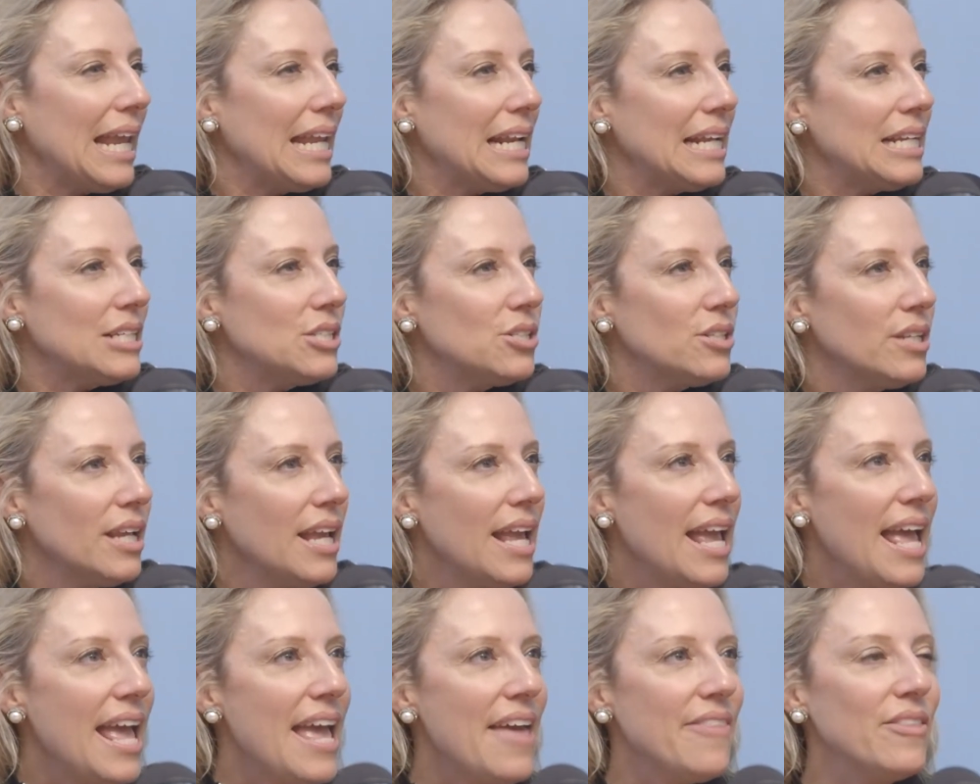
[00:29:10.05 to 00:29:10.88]
And
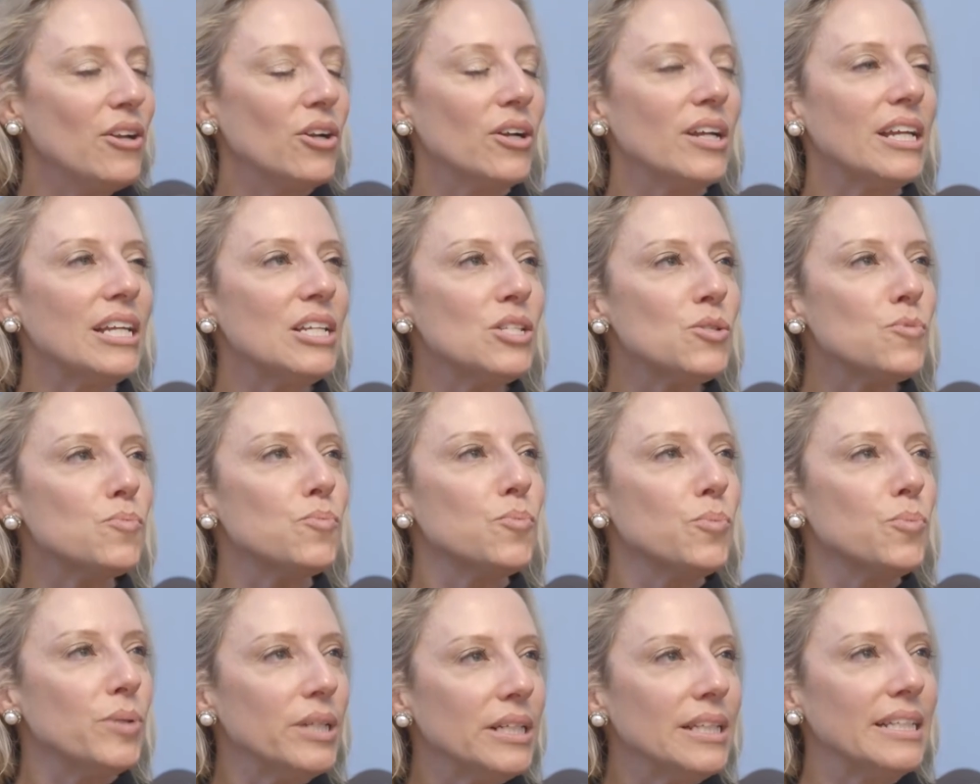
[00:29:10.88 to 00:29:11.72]
there is
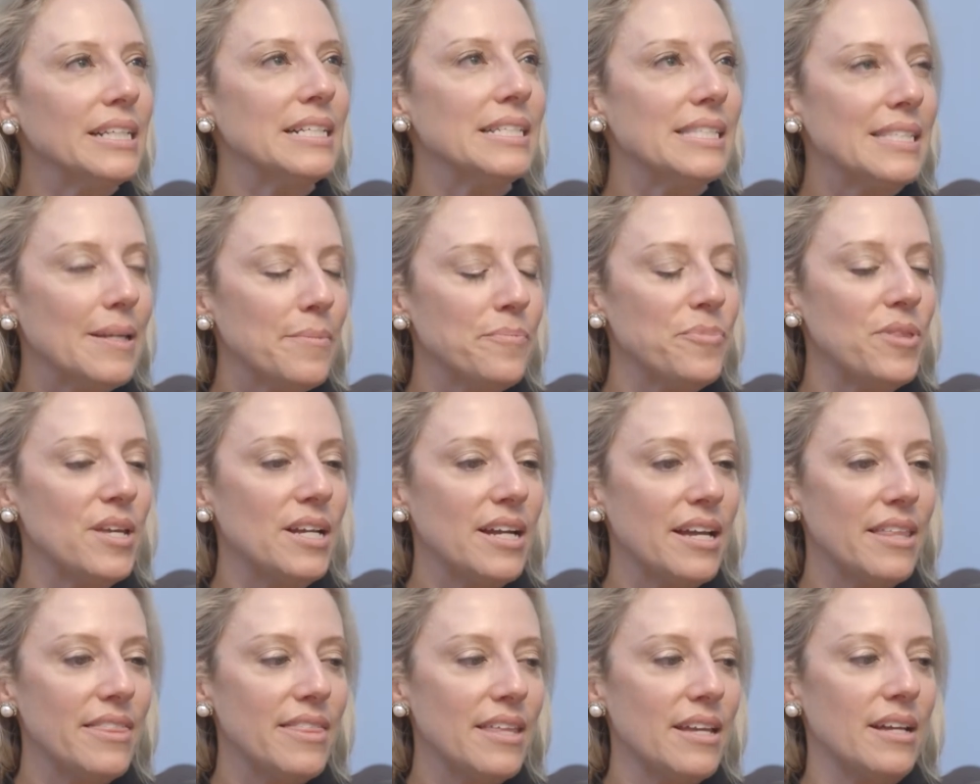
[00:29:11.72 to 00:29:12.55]
really something
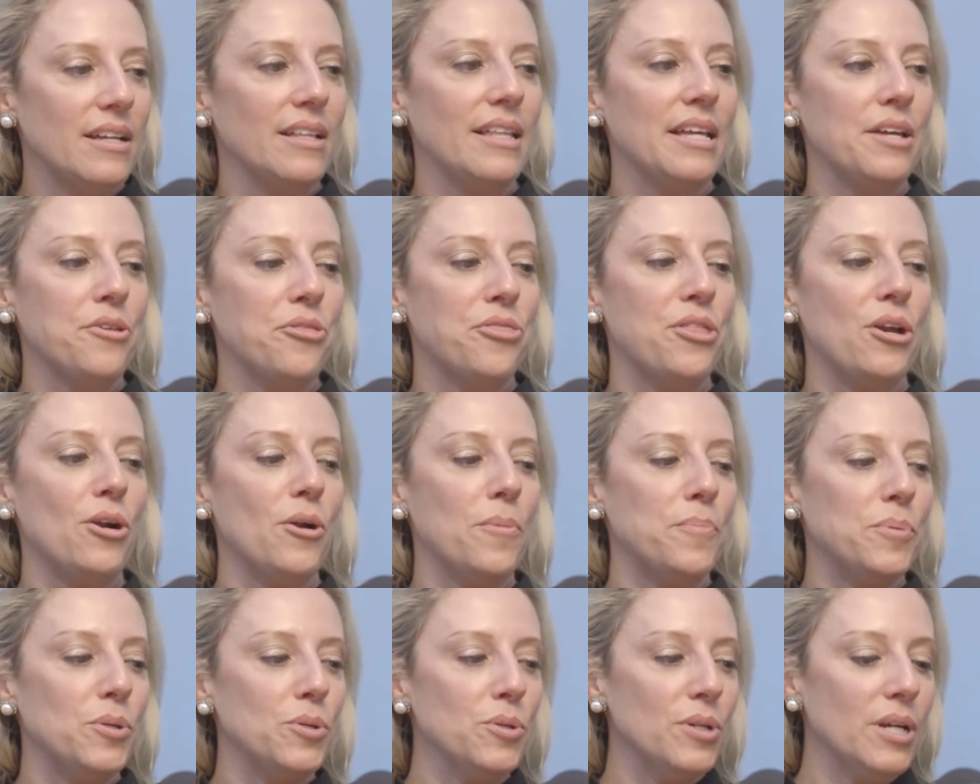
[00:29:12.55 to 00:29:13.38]
I think like
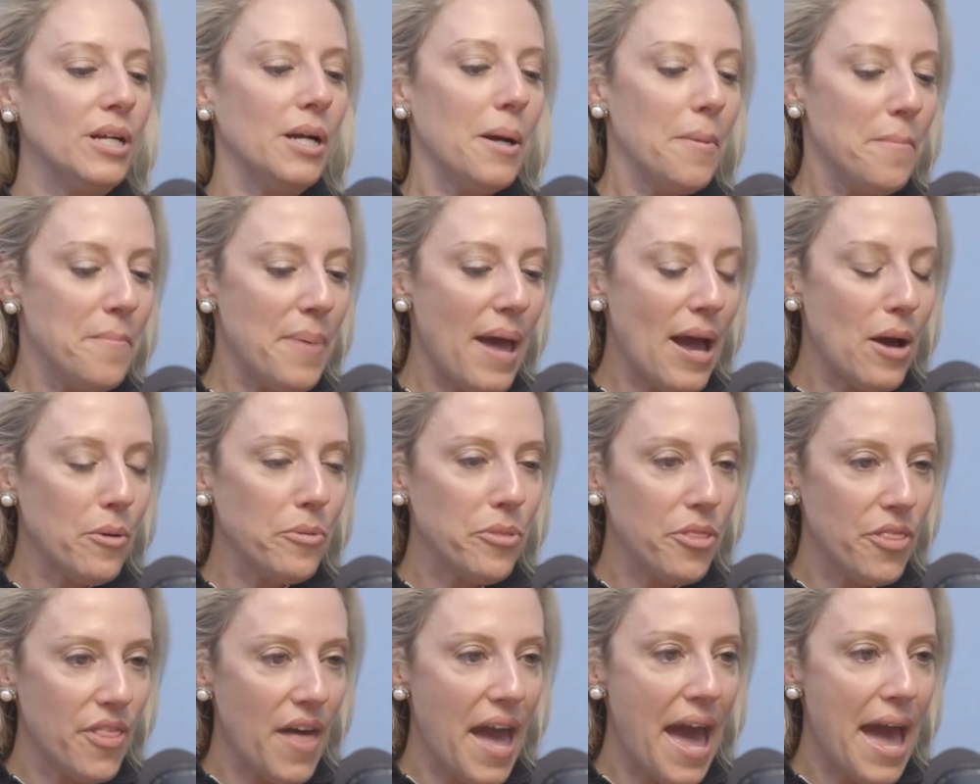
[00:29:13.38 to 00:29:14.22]
therapeutic
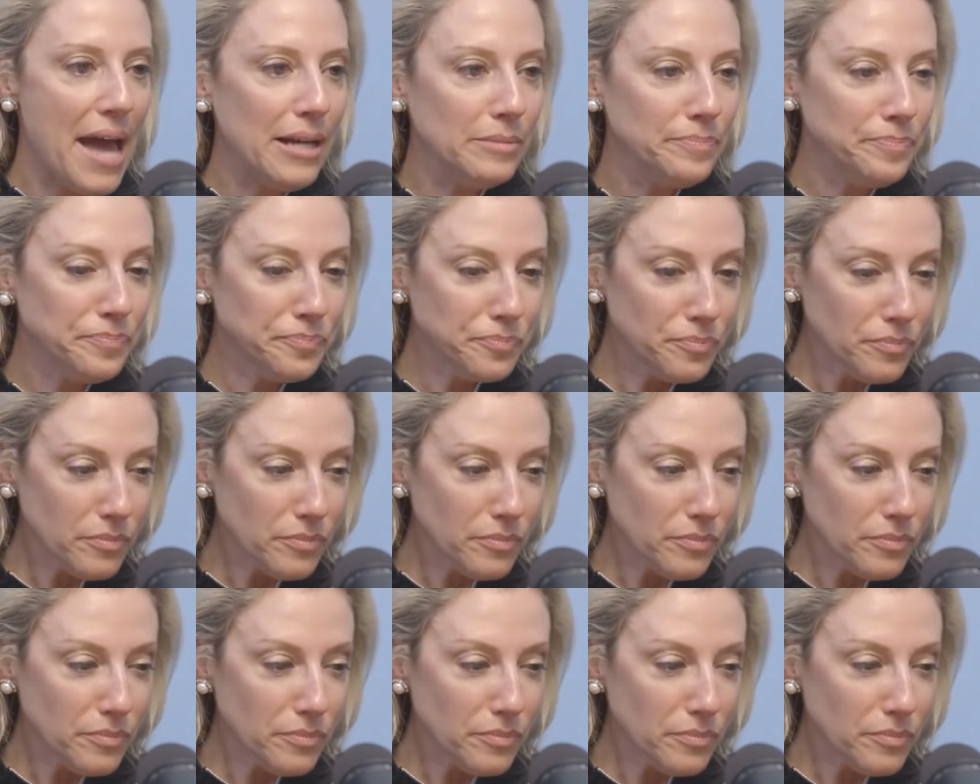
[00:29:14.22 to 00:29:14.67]
about that,